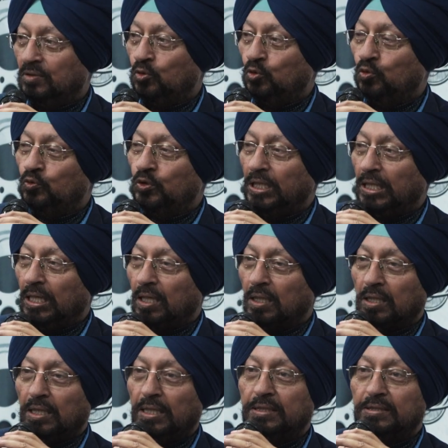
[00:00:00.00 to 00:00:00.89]
who we
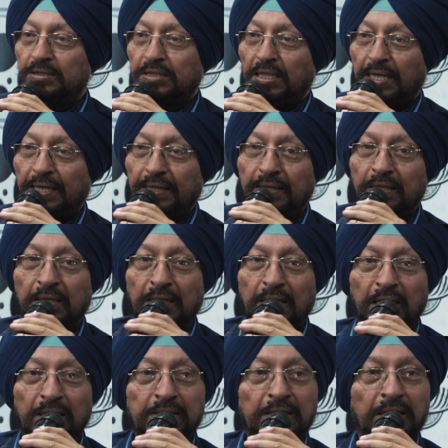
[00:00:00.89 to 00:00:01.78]
are inside.
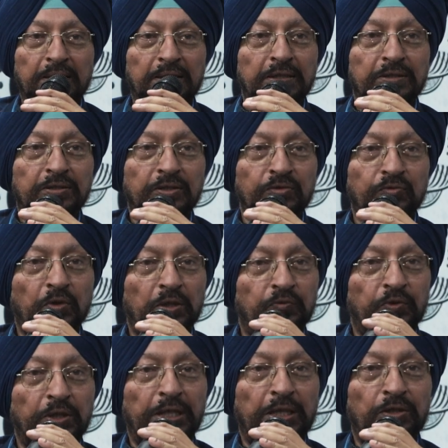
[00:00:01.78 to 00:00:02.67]
I think this is
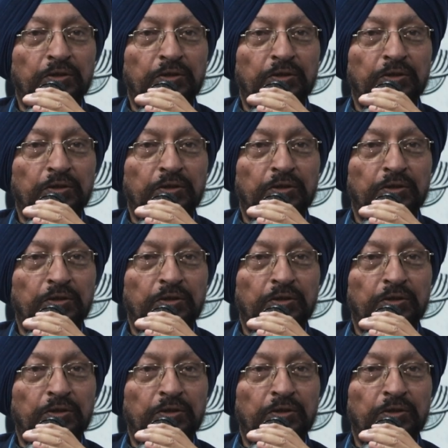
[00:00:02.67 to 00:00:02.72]
what we